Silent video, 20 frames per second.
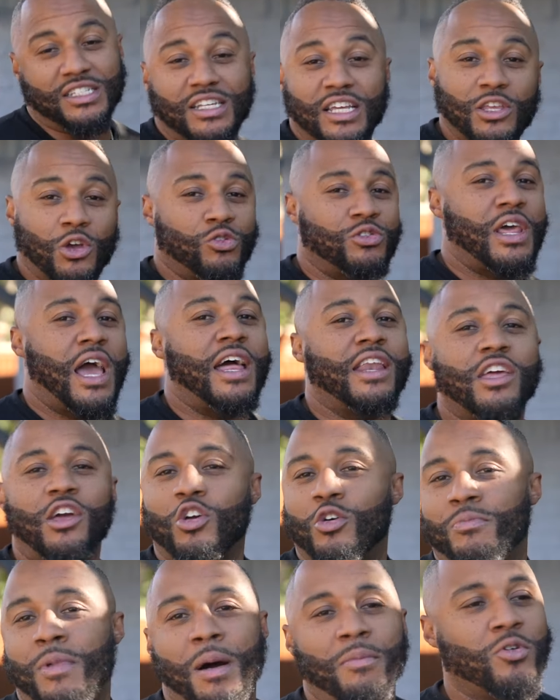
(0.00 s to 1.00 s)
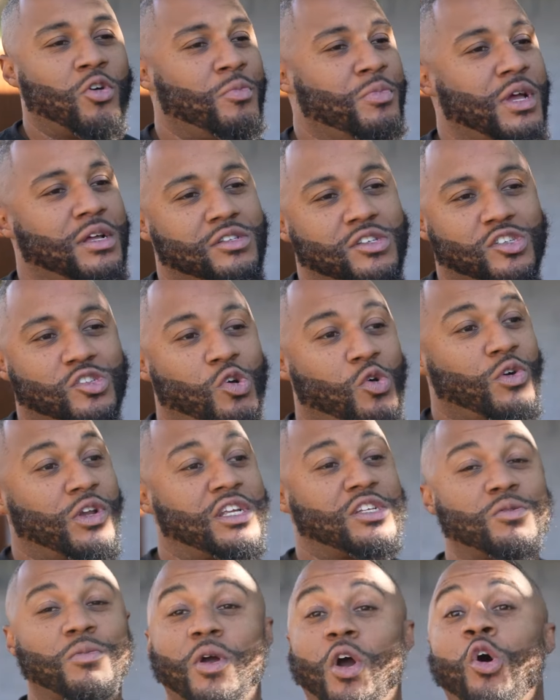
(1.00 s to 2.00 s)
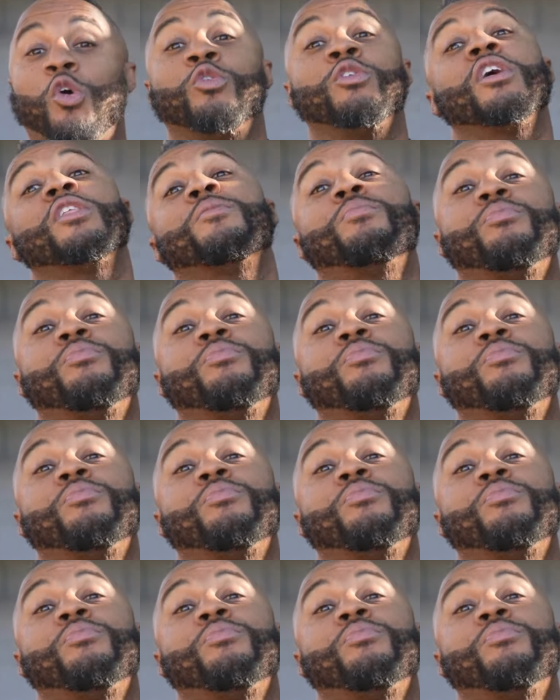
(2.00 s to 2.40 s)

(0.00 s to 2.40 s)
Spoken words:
then your daddy and your mama gonna be at the school and there's gonna be a whole nother